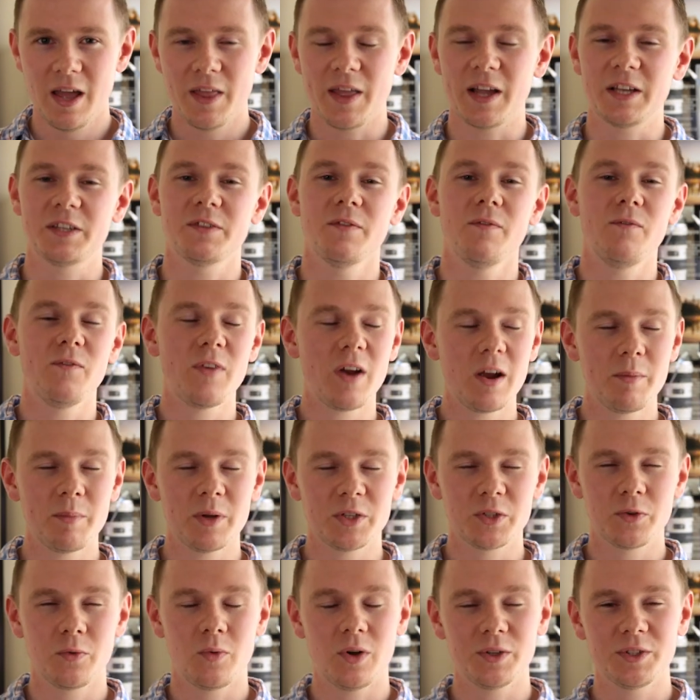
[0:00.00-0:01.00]
Thanks very
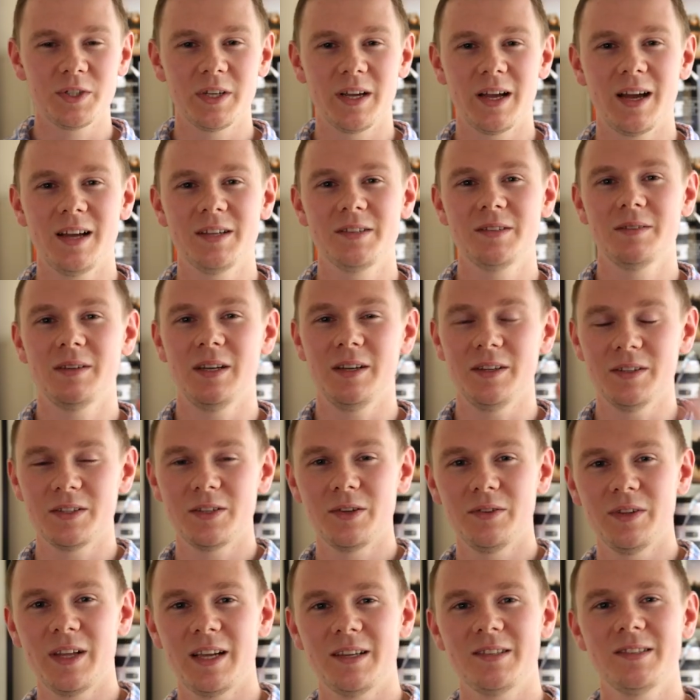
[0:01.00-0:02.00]
much for watching, guys, and
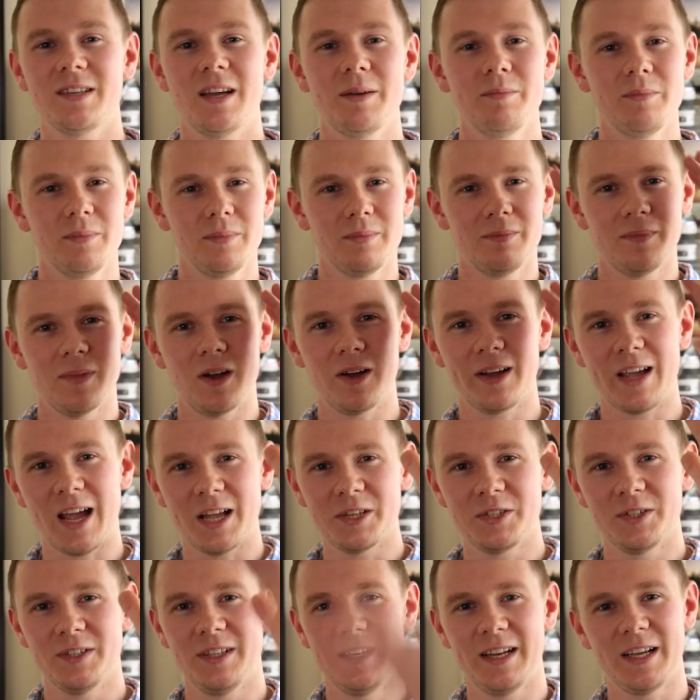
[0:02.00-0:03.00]
until next time, I'll
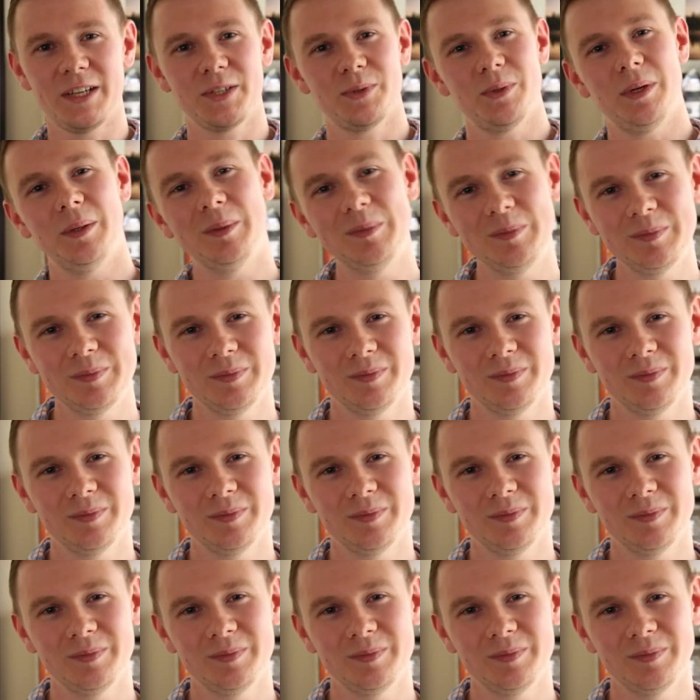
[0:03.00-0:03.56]
catch you in the next one.